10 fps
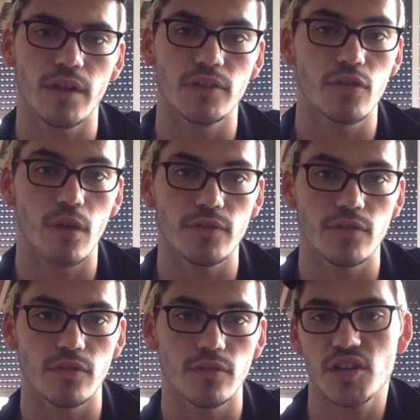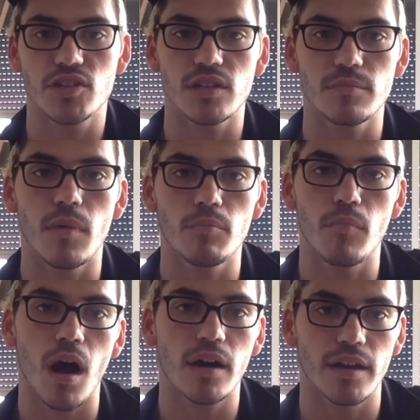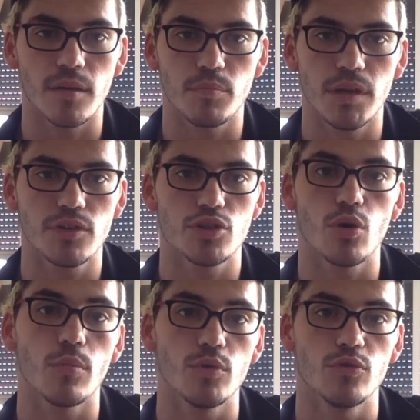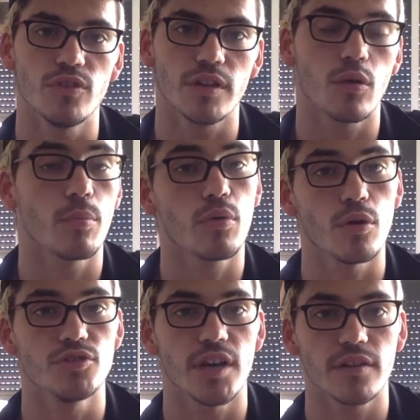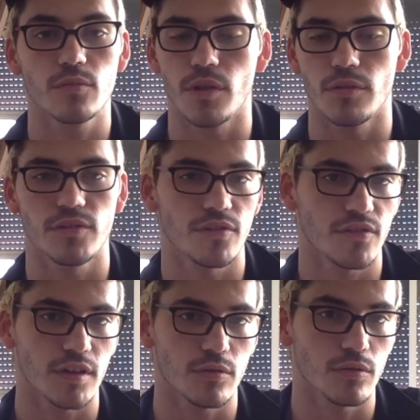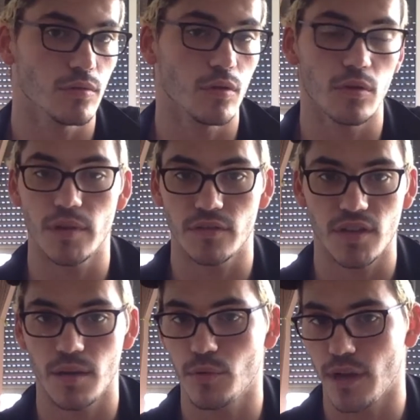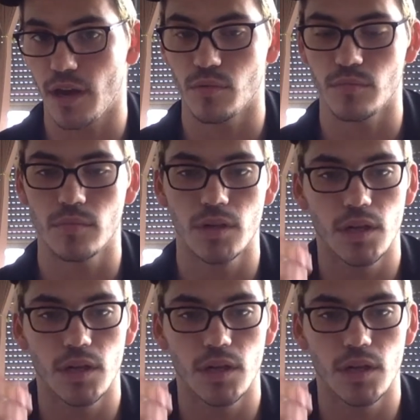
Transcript: services, essentially market and pitch your music or projects, whether it's a single or a mixtape or an album,